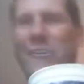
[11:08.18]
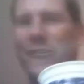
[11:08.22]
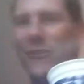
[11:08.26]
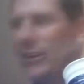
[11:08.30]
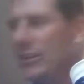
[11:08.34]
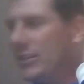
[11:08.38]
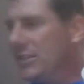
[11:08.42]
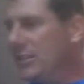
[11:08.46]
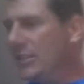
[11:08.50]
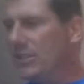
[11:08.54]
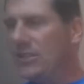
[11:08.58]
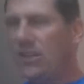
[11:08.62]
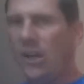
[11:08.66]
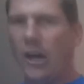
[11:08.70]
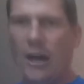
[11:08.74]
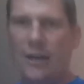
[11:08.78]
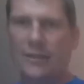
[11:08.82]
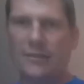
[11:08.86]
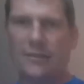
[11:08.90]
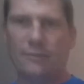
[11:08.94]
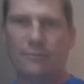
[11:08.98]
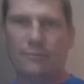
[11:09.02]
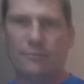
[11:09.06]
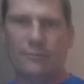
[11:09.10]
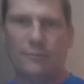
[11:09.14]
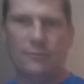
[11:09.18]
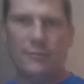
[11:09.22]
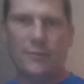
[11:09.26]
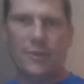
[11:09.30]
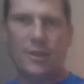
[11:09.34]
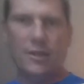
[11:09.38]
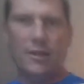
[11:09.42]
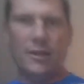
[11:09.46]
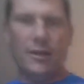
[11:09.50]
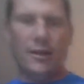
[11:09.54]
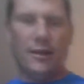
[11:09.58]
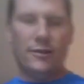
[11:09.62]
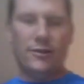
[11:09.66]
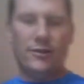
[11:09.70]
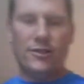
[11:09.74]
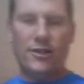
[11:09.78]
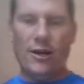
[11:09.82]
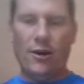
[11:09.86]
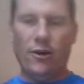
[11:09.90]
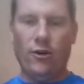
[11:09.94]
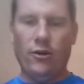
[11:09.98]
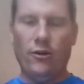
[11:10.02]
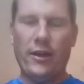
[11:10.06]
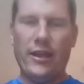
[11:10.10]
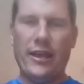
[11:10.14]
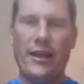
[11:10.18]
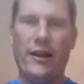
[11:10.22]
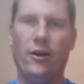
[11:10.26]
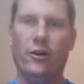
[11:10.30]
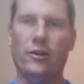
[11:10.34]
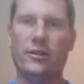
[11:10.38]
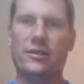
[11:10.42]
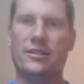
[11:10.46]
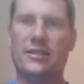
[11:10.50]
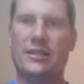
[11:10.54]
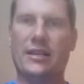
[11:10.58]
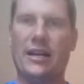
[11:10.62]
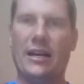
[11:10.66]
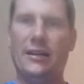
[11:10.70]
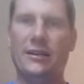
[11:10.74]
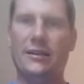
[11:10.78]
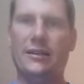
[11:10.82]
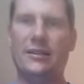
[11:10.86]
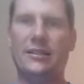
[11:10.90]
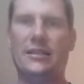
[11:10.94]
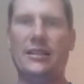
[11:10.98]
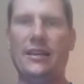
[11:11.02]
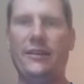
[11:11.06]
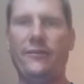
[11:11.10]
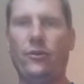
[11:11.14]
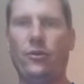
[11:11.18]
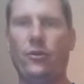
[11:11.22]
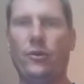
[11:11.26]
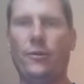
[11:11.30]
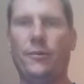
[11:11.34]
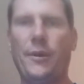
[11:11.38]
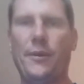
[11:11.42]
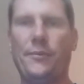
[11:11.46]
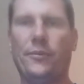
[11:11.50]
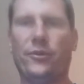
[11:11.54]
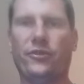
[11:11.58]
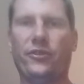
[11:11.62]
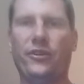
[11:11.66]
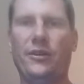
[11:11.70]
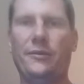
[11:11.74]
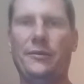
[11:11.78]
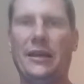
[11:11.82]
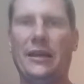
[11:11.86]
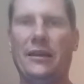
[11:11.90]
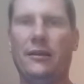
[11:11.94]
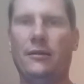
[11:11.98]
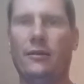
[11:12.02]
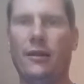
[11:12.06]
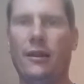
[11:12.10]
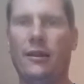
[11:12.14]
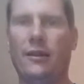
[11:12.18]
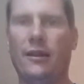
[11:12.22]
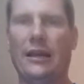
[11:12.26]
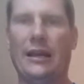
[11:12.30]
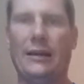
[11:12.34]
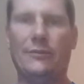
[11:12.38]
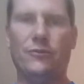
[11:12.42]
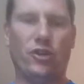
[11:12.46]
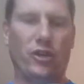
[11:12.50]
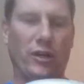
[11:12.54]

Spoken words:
which is awesome. So, it's kind of deceiving when people see me. They think I'm